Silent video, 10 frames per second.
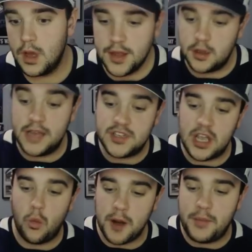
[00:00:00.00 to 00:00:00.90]
The Leafs
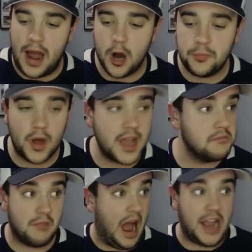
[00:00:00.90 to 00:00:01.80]
get one power play.
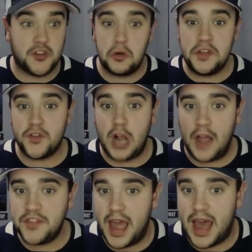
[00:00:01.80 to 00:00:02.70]
I totally
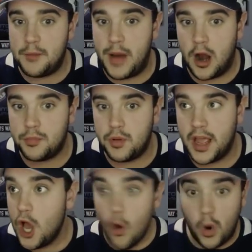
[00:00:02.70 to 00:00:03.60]
forgot they had a power play.
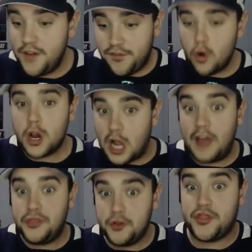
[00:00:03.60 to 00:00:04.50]
When Florida
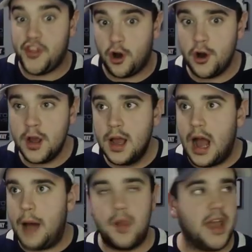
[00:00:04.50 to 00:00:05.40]
got their third,
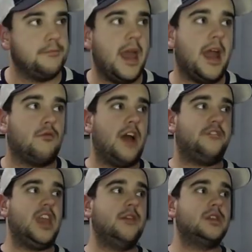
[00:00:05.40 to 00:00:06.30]
I'm like, man,
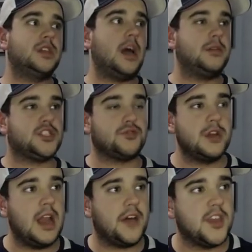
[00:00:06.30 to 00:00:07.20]
ref, even this up. It's
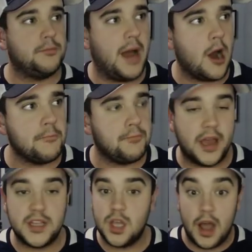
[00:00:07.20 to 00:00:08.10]
3-0 in power
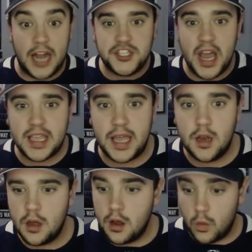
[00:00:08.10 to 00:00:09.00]
plays. I check it.
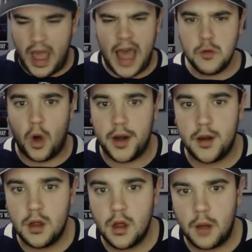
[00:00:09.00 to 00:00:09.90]
We had one.
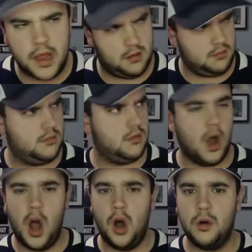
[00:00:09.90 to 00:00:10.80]
I'm like,
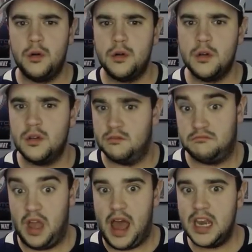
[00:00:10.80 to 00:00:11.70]
oh,
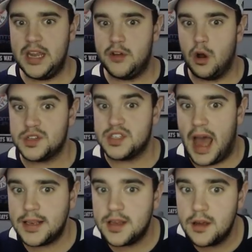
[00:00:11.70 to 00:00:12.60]
yeah, I didn't even notice
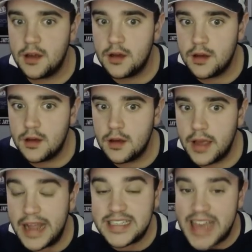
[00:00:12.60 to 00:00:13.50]
that.
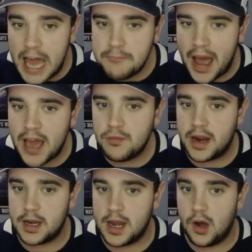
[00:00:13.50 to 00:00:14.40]
It's that bad
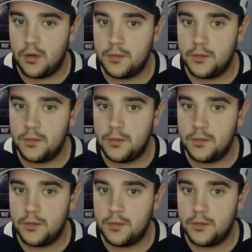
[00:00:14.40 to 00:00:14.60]
right now.